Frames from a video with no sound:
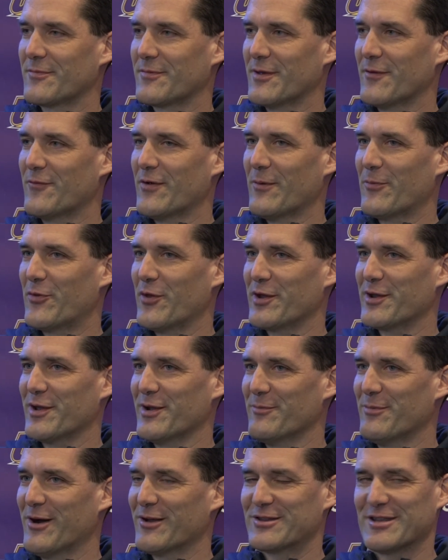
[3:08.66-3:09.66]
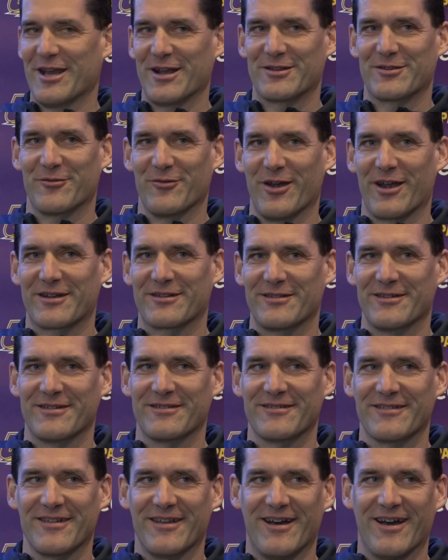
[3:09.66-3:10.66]
if I'm thinking about that correctly.
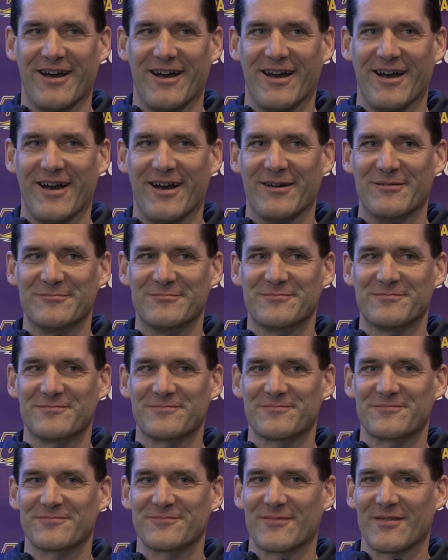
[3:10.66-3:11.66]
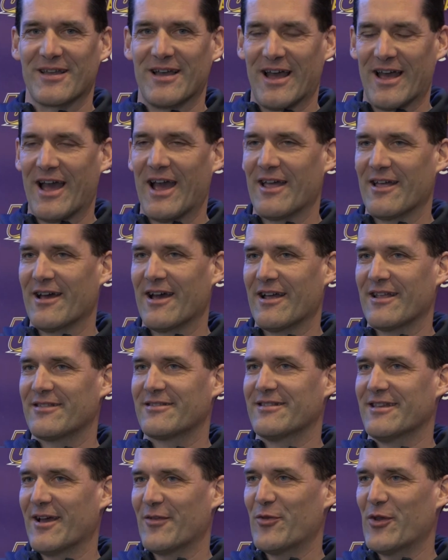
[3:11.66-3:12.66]
I
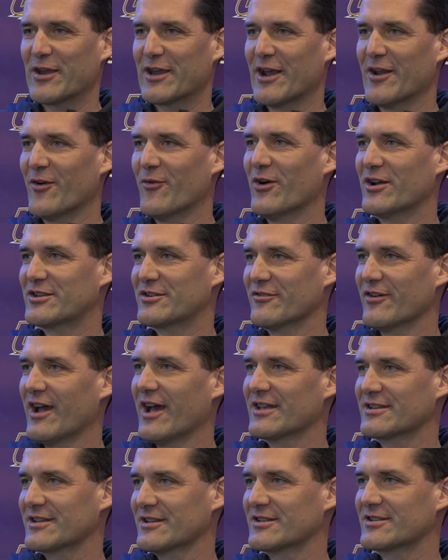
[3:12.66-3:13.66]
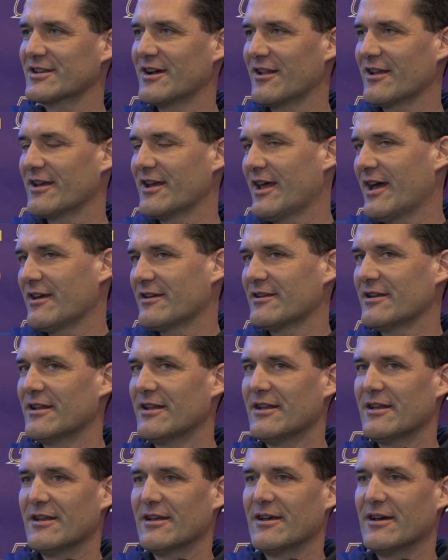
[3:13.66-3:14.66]
think I know what you're asking, Sully. And
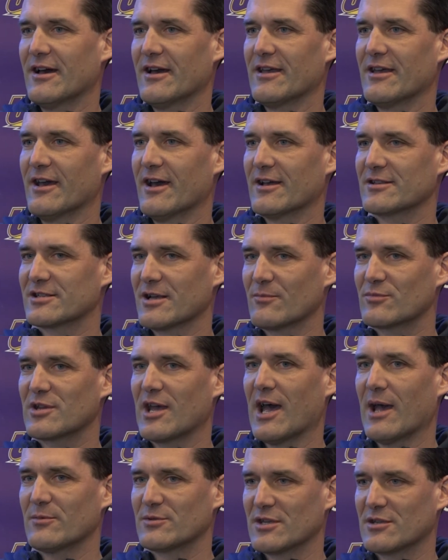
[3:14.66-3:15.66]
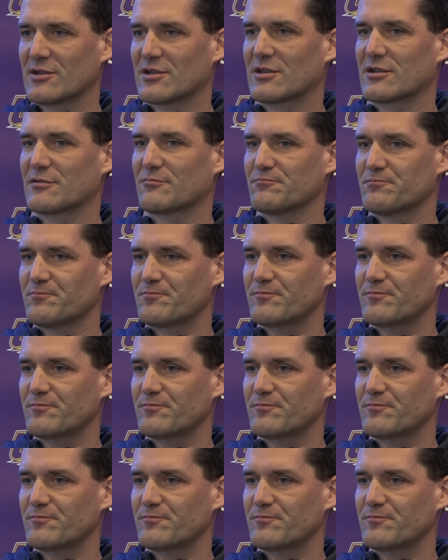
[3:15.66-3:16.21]
sometimes it's